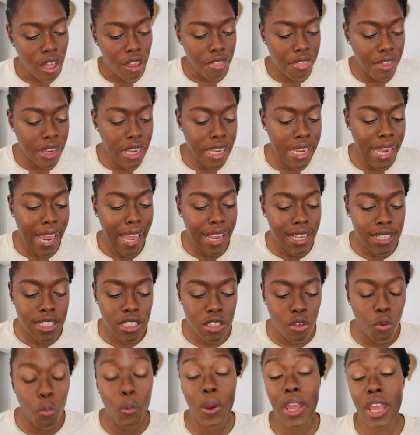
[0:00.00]
The
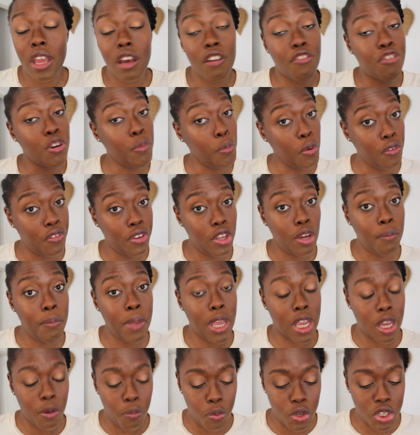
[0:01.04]
next way of removing your
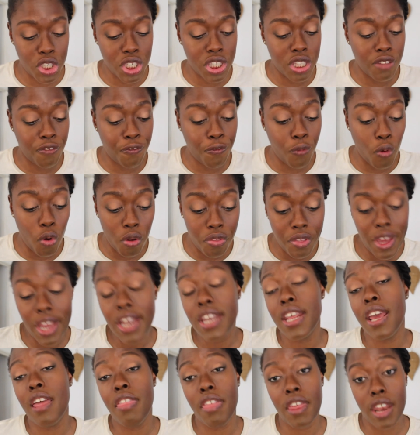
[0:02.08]
makeup, which is the fourth
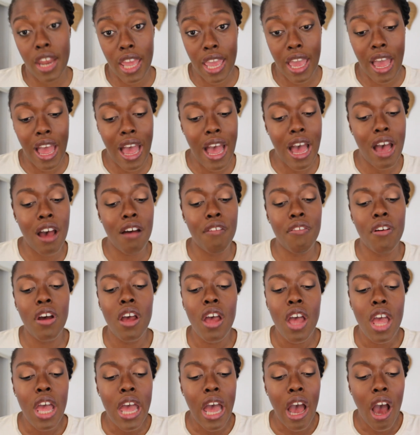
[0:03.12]
idea that I have,
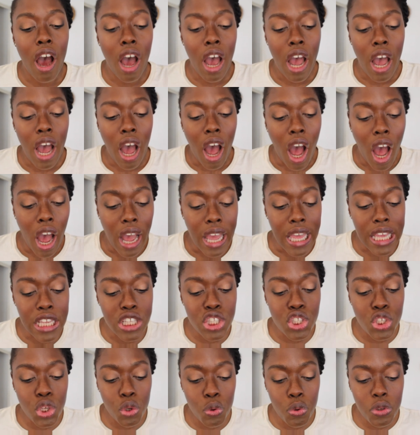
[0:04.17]

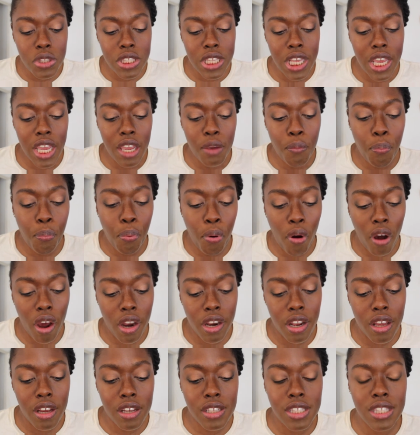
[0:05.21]
is using
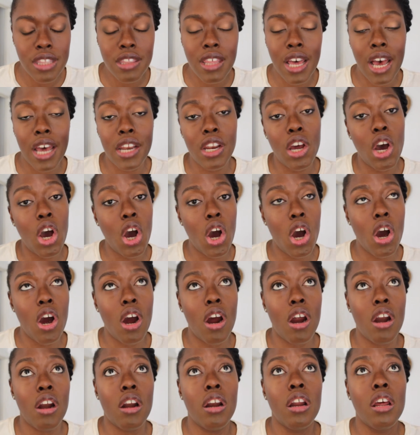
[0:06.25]
products that
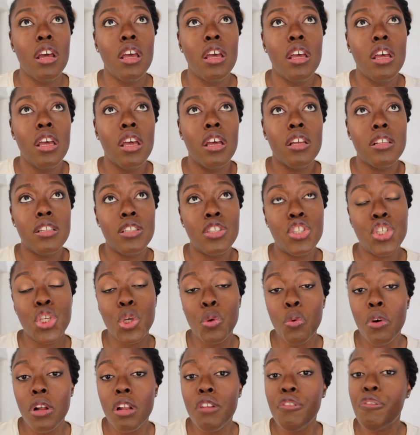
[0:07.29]
are
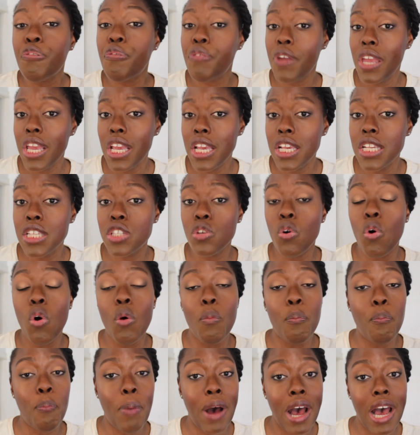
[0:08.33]
dual phase or
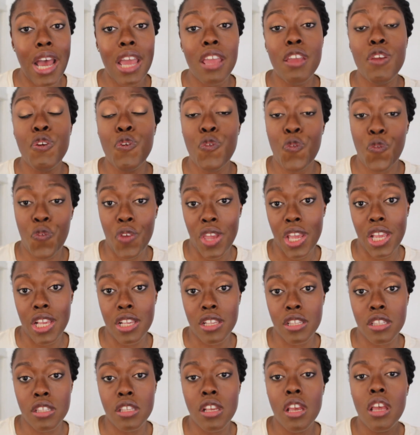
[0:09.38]

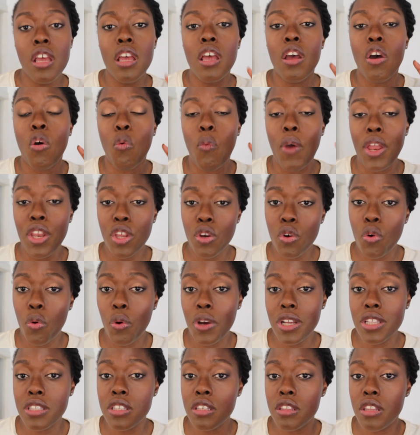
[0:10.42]
bi-phase. When you go
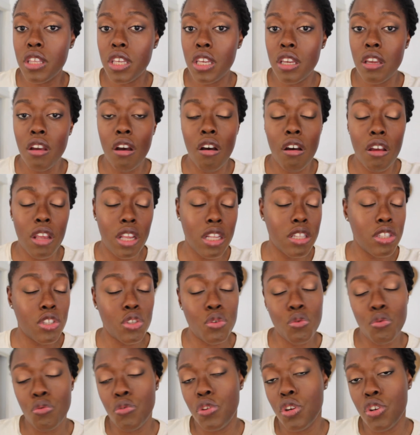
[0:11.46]

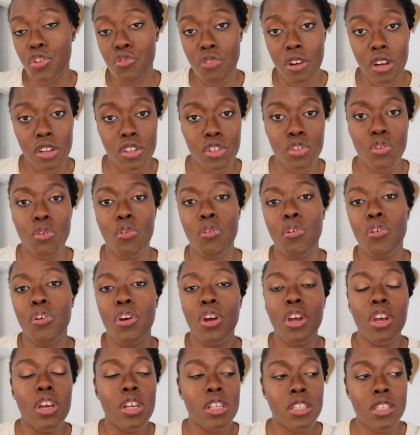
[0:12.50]
into your drugstore,
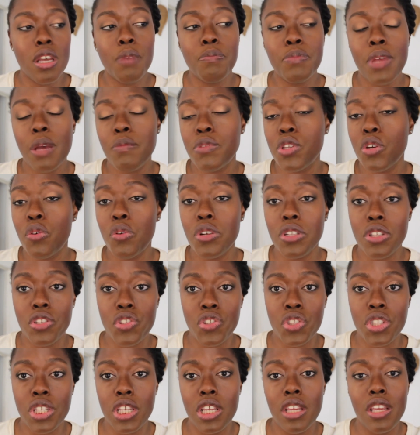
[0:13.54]
sometimes you're going to
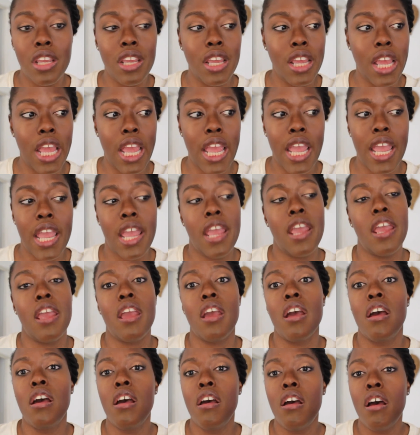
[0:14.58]
see
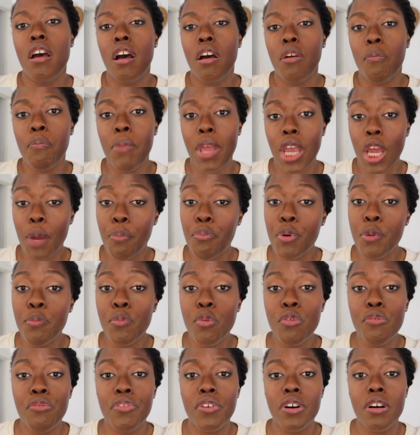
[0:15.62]
a makeup
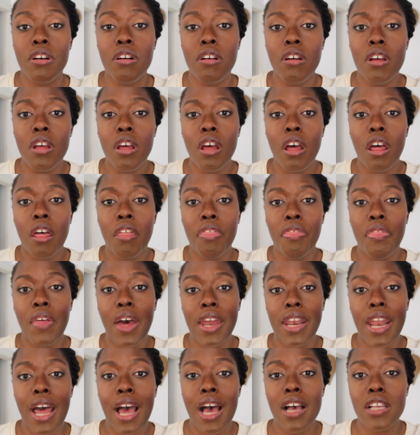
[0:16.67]
remover
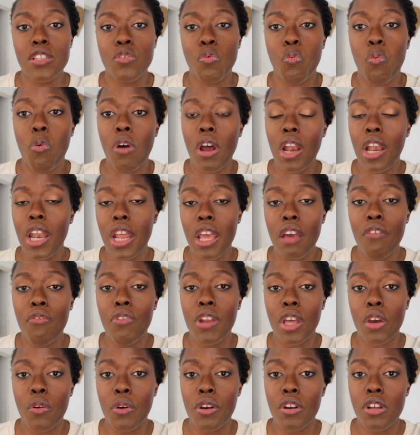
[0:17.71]
that has one layer of
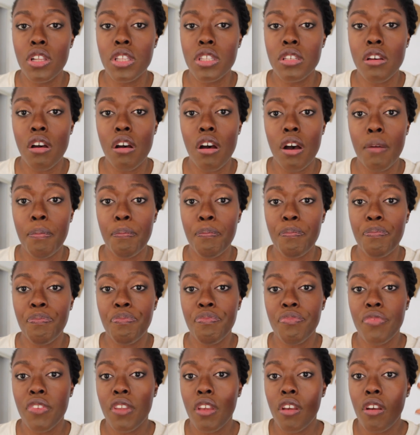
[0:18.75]
liquid on top,
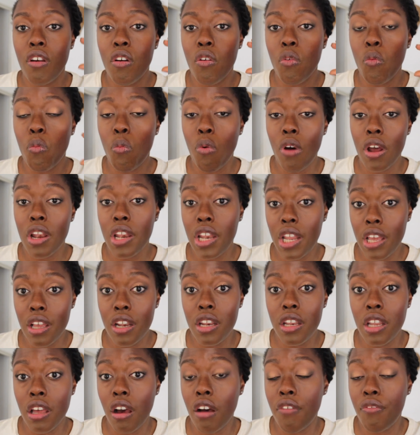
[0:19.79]
one
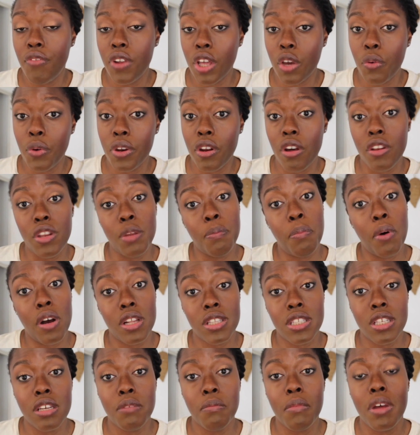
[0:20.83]
layer of liquid on the
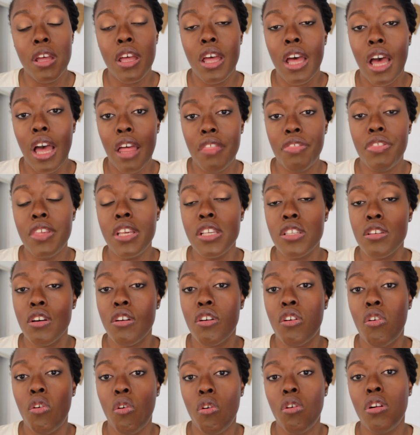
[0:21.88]
bottom, and these
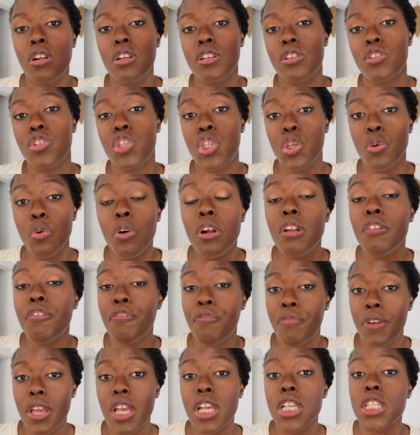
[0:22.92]
are called dual
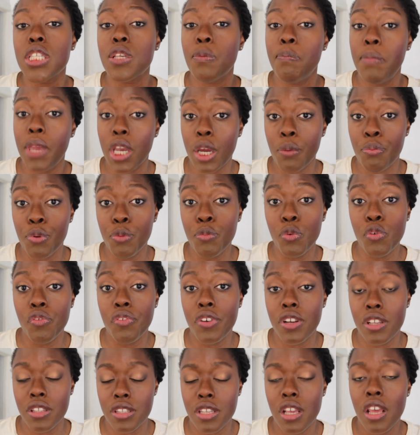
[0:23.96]
phase makeup
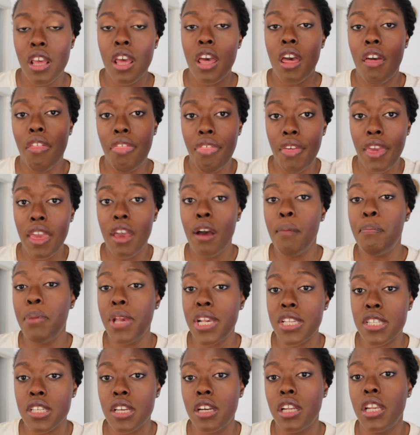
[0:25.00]
removers. They are
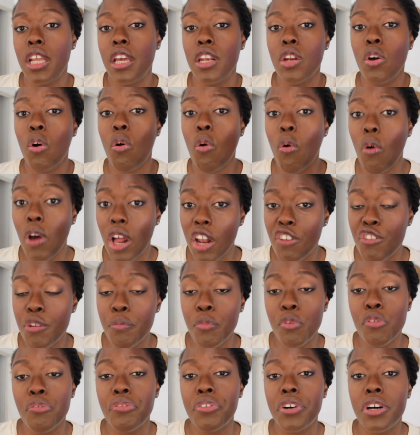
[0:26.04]
basically an oil
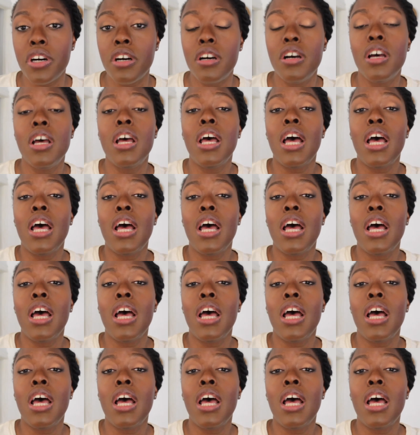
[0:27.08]
remover